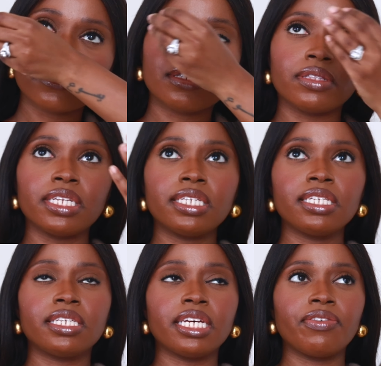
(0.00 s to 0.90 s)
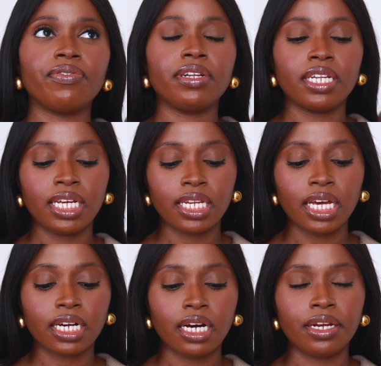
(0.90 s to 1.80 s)
So this is definitely
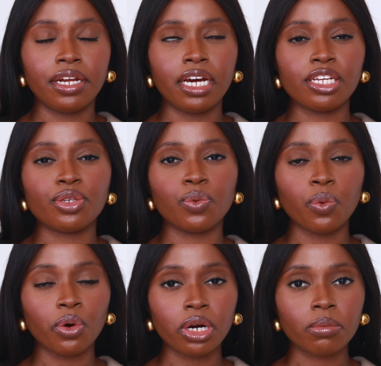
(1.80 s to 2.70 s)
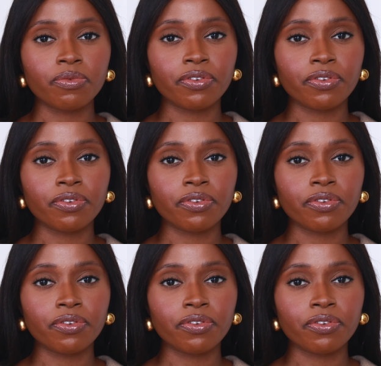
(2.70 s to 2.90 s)
like a nice warm